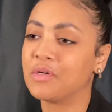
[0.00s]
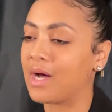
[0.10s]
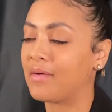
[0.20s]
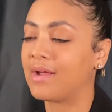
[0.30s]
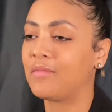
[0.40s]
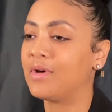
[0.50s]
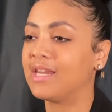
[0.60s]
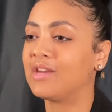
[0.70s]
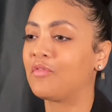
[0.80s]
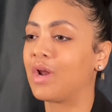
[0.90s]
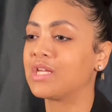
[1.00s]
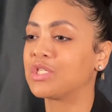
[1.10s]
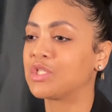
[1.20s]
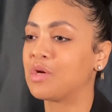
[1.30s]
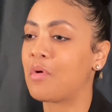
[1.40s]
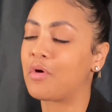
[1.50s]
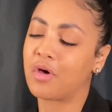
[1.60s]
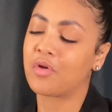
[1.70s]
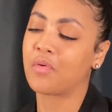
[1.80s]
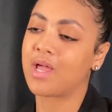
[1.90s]
I went in relationship mode all
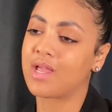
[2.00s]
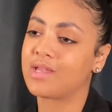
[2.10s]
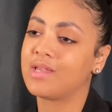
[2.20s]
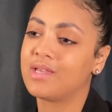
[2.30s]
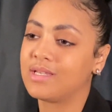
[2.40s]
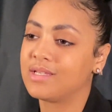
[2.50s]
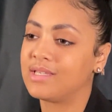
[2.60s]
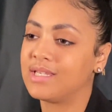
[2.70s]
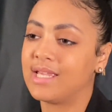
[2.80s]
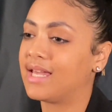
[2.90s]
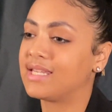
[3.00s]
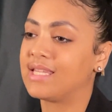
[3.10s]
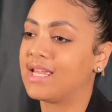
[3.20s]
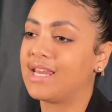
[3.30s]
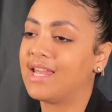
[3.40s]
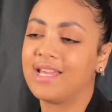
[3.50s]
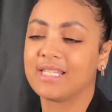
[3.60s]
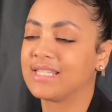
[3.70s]
the way. And he understand that.